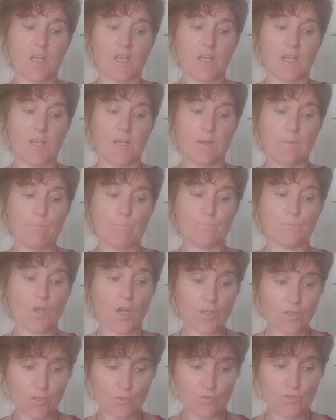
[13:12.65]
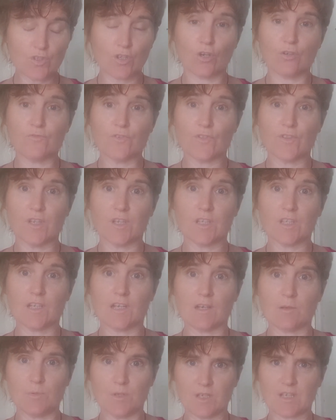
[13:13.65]
I used to overthink it a
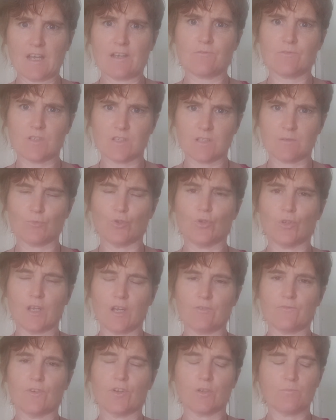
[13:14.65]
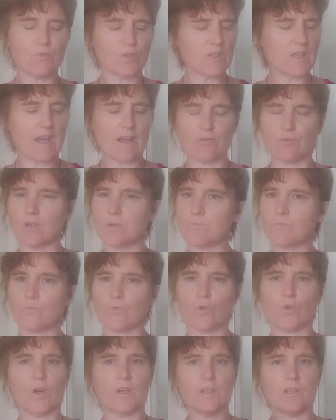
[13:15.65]
little bit, counting them all out but now I'm
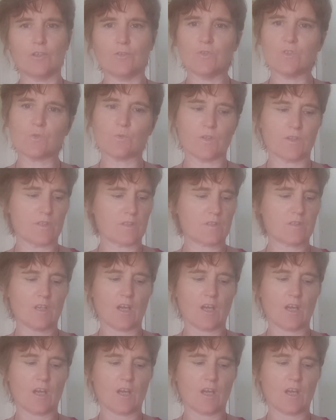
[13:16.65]
quite loose with it.